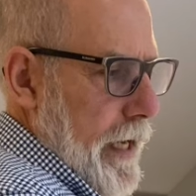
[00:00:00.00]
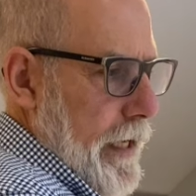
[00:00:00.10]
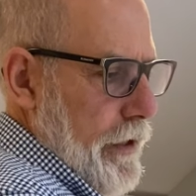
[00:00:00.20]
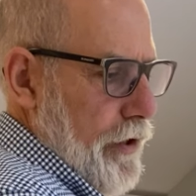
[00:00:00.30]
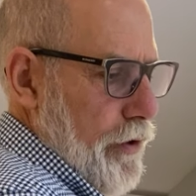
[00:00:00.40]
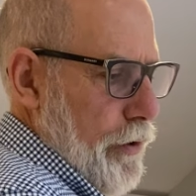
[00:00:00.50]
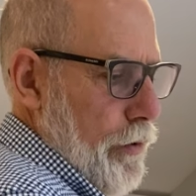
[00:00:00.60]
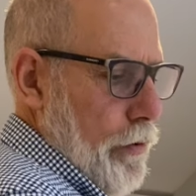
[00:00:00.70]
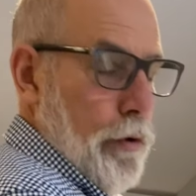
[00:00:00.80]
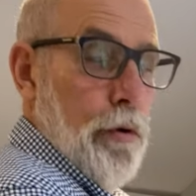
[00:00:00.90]
as
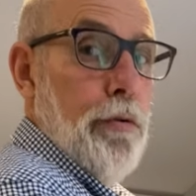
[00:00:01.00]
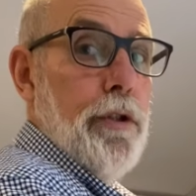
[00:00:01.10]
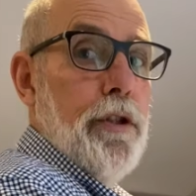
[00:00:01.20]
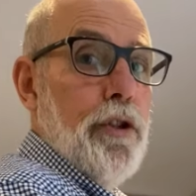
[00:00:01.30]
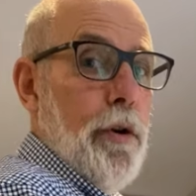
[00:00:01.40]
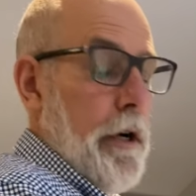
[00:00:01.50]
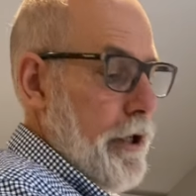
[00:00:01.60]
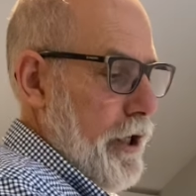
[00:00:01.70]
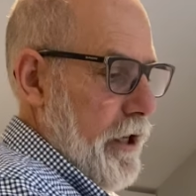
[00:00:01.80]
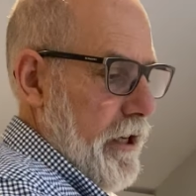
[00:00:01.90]
to who's in
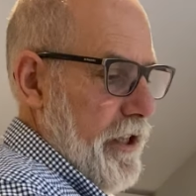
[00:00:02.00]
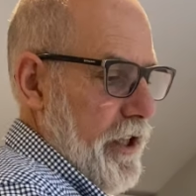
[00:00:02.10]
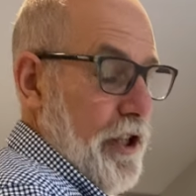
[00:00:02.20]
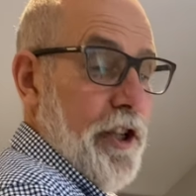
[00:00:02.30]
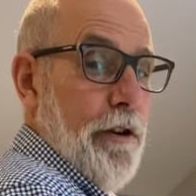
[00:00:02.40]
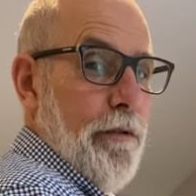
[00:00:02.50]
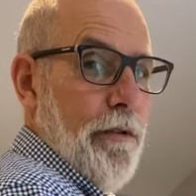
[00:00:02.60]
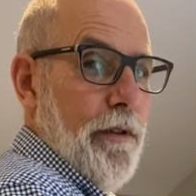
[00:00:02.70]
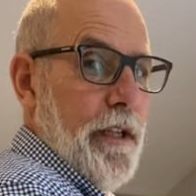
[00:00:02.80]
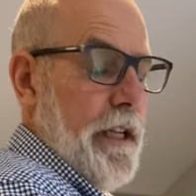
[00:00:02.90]
charge here. Is it
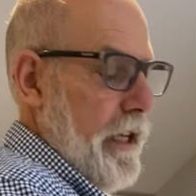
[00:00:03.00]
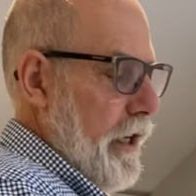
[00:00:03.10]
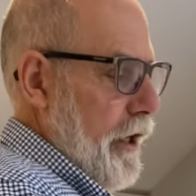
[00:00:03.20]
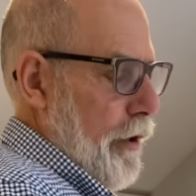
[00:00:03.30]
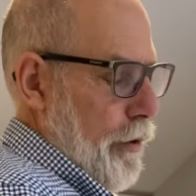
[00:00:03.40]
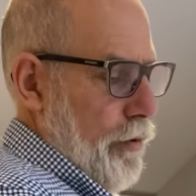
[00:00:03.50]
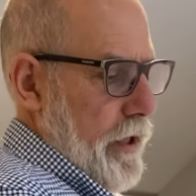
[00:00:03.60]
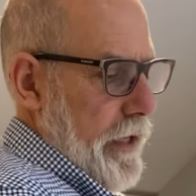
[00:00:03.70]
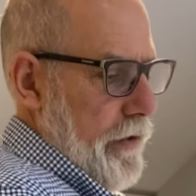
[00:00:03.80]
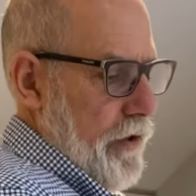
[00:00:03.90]
General Lee, who
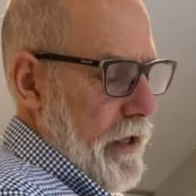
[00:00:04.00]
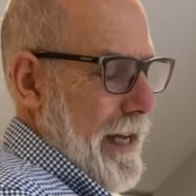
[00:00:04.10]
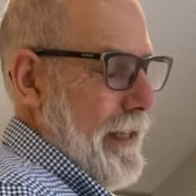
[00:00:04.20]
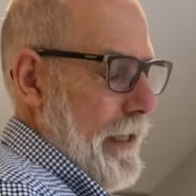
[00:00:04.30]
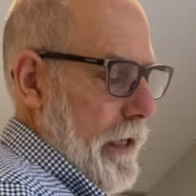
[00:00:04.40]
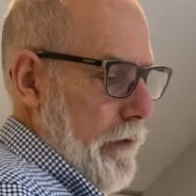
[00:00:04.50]
tends not to get